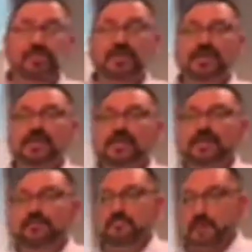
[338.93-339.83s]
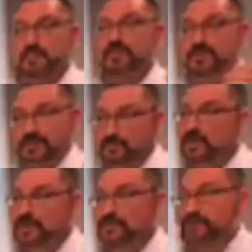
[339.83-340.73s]
to be a member of
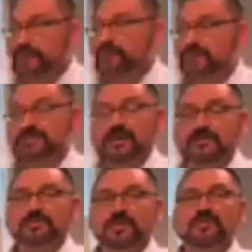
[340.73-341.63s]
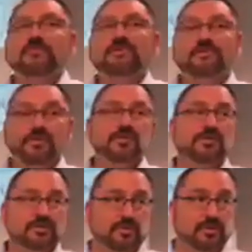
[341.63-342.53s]
one of the families that was being very
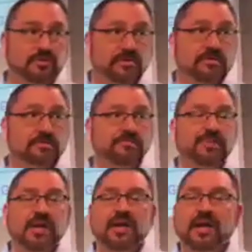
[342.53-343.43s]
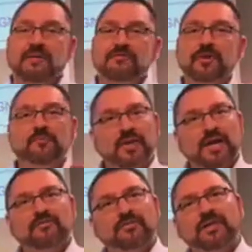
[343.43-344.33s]
vicious towards us. And I felt
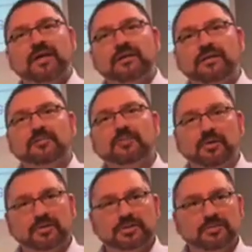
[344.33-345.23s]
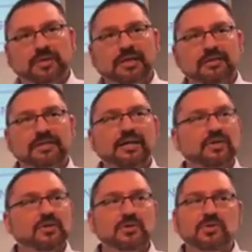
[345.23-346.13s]
bad for that young person because I
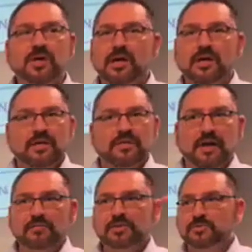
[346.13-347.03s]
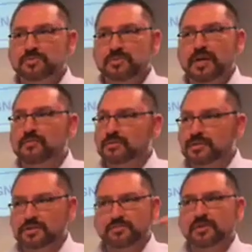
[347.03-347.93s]
knew that was, they were
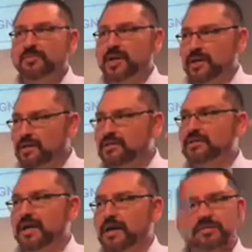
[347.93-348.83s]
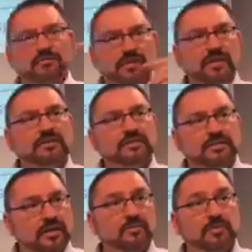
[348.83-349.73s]
just repeating the types of things
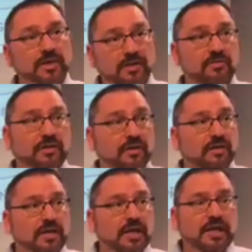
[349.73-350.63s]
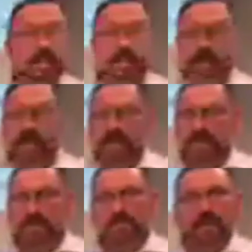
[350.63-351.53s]
that they were hearing.
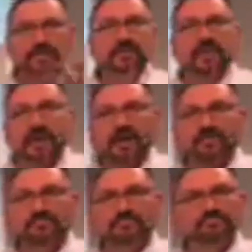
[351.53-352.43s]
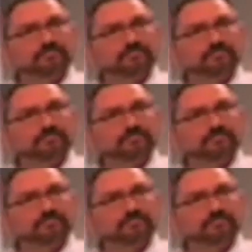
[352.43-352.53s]
And we worked that out.